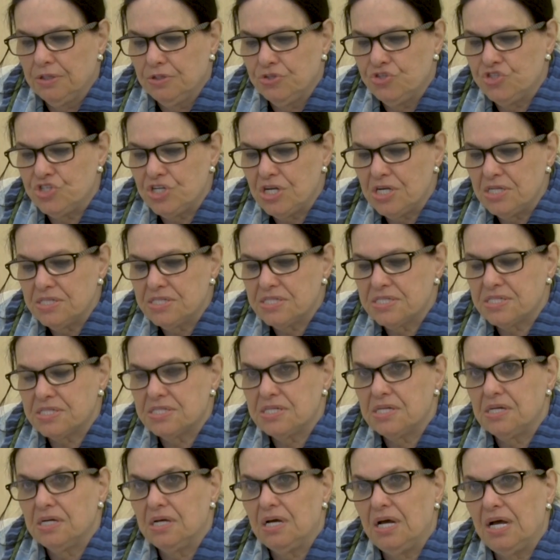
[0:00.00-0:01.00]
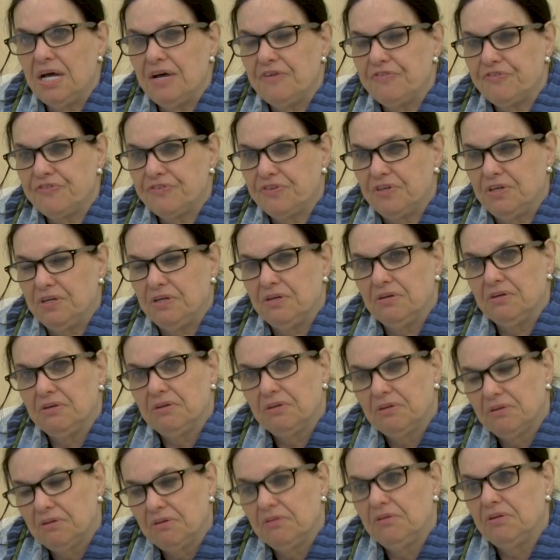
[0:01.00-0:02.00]
Just after
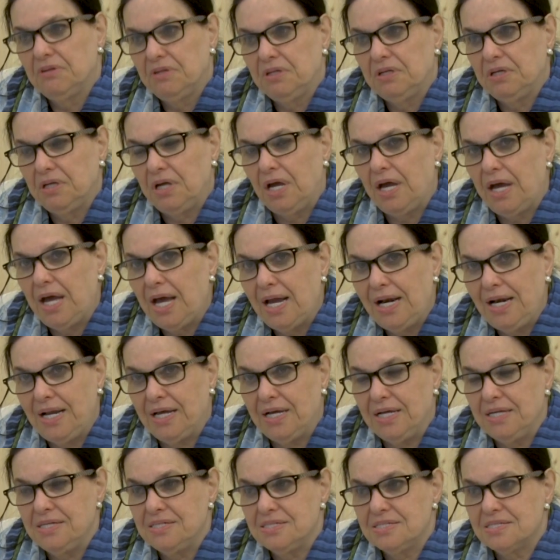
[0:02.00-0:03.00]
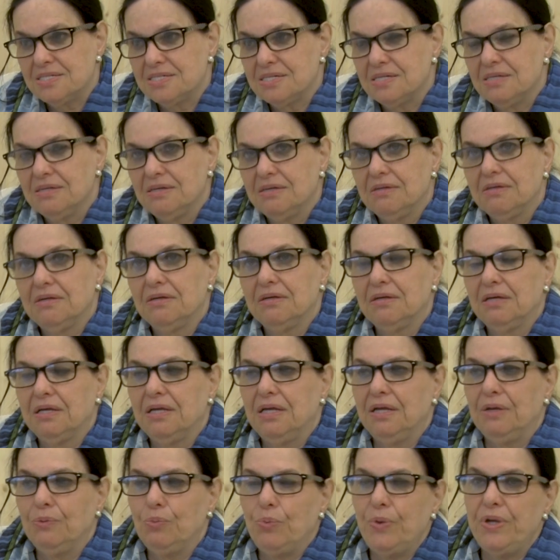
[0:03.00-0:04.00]
the Allies
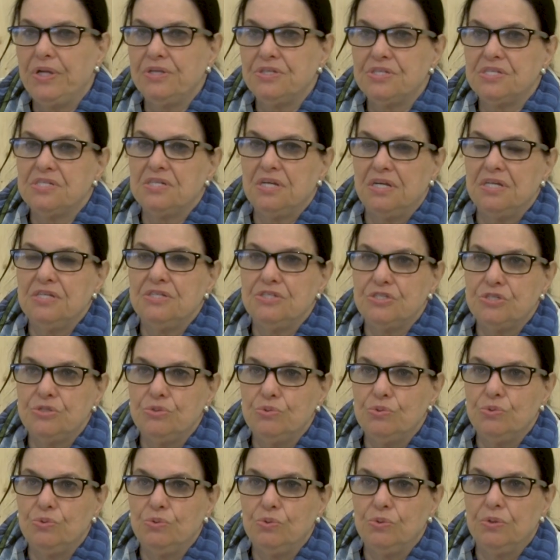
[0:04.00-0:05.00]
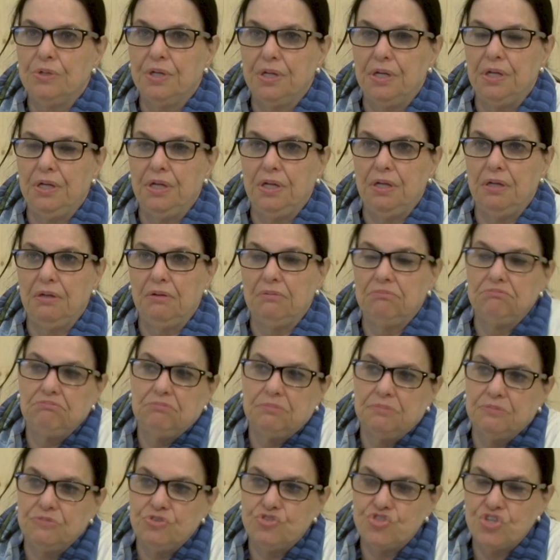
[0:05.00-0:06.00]
went into
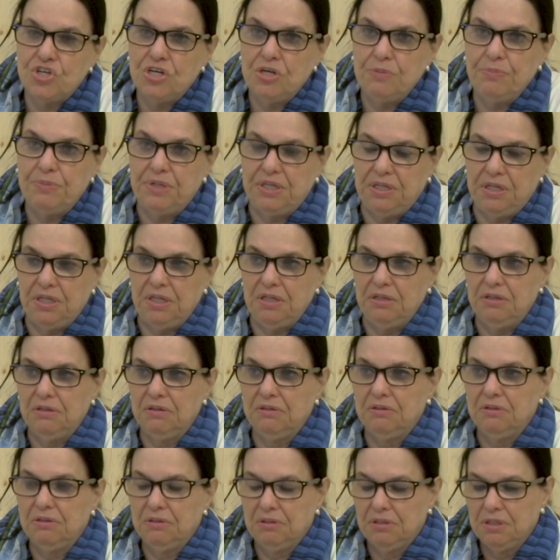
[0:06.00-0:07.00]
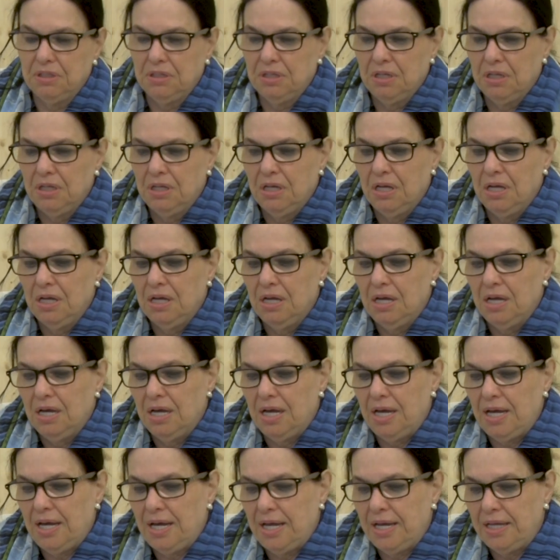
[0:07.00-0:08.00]
Germany
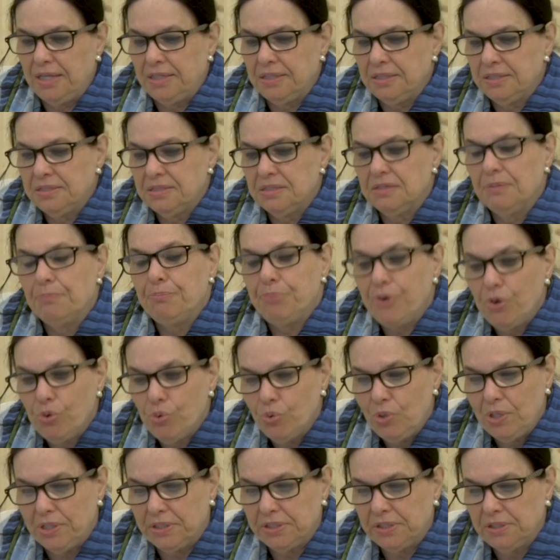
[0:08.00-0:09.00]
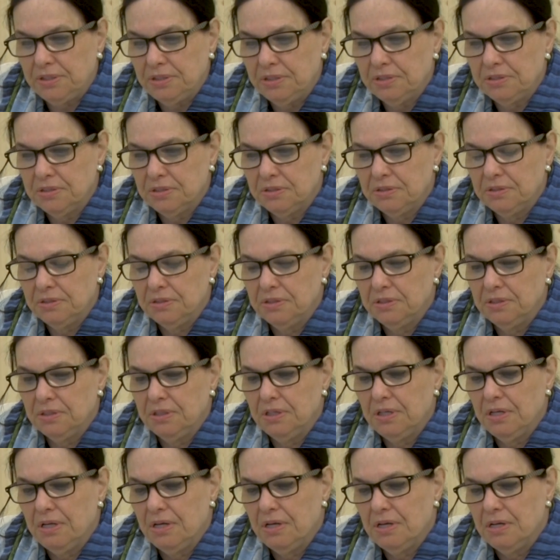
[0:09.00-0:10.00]
and Poland,
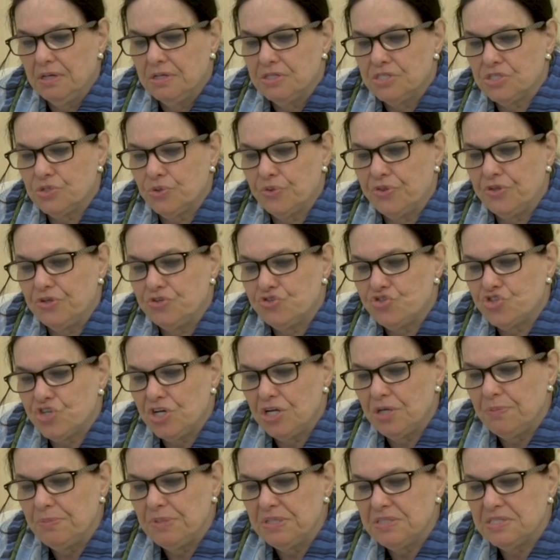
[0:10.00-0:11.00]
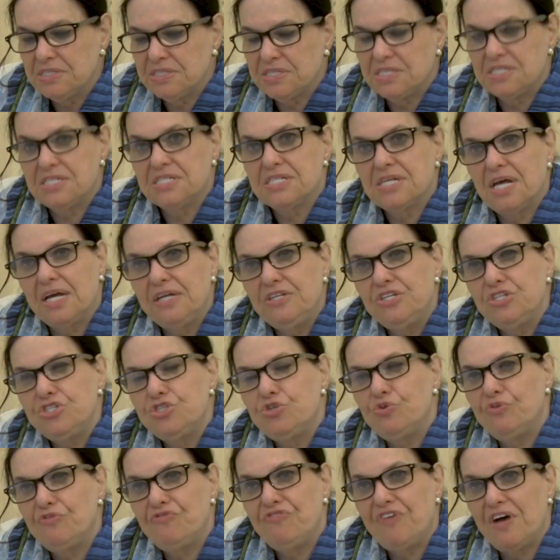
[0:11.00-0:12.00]
so the Germans decided
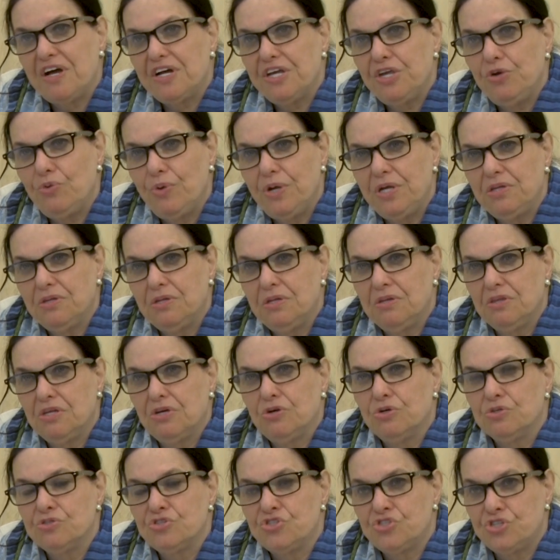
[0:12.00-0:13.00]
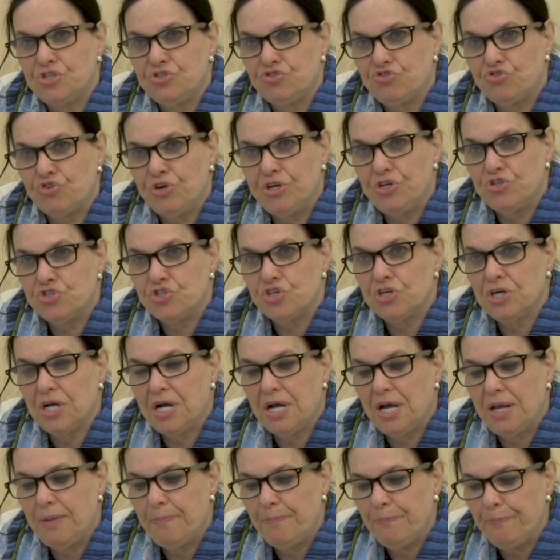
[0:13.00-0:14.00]
to evacuate the concentration
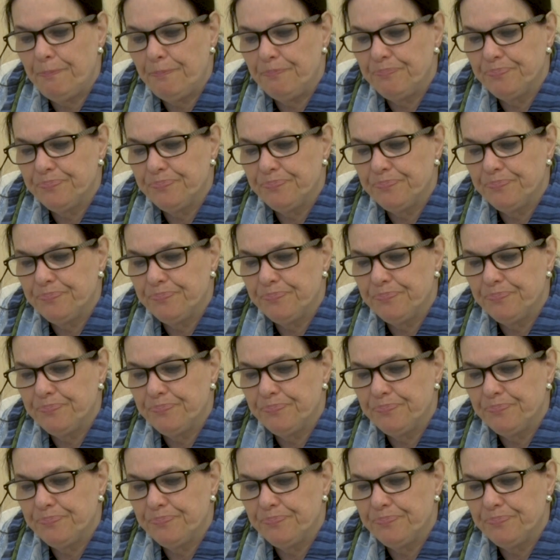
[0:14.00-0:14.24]
camp